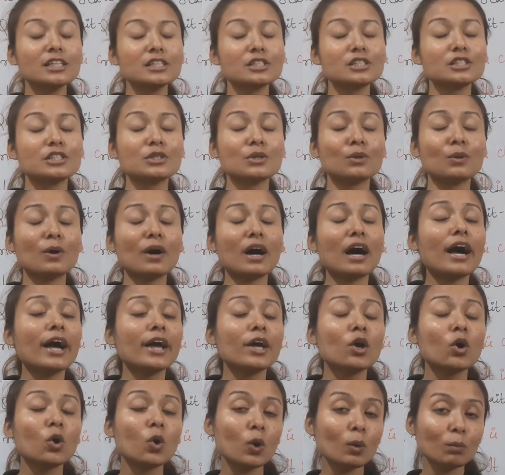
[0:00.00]
So I
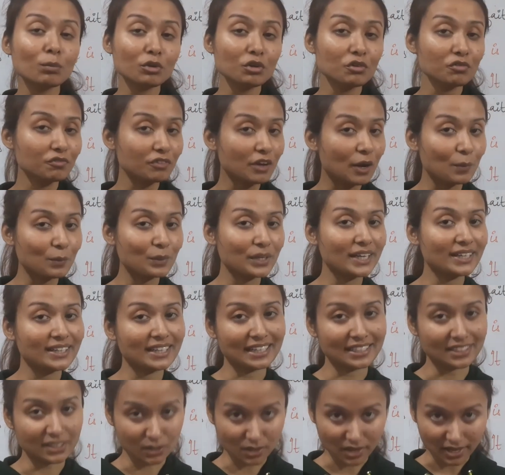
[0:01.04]
hope you found it
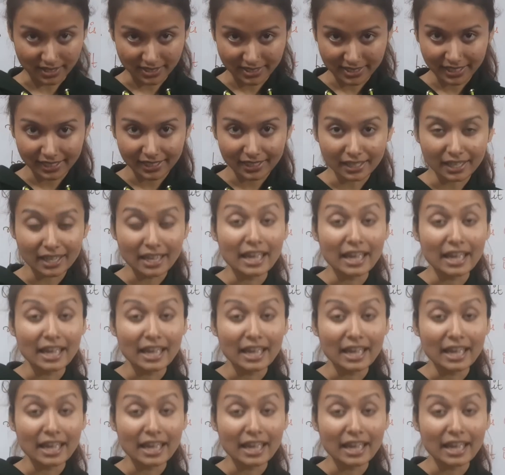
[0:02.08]
interesting,